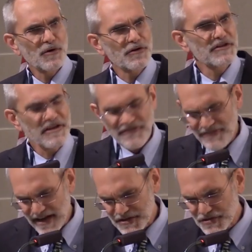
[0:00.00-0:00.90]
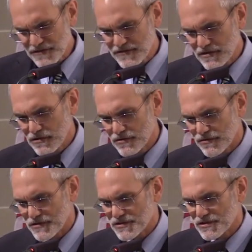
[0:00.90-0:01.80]
And what are the effects of the
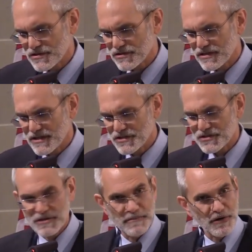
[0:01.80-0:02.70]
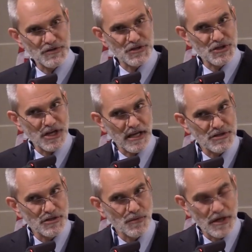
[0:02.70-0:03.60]
Eucharist? Is it supposed to
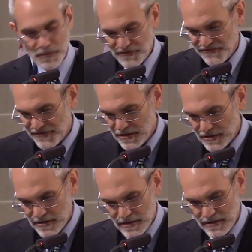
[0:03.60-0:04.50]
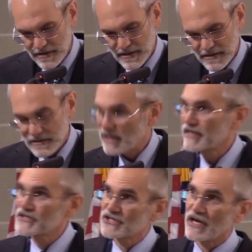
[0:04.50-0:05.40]
change the way we feel,
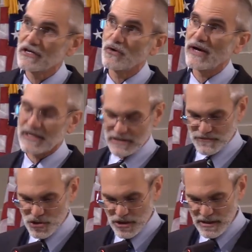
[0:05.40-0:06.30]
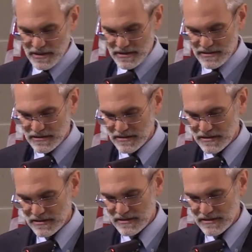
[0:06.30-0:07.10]
like a psychoactive drug?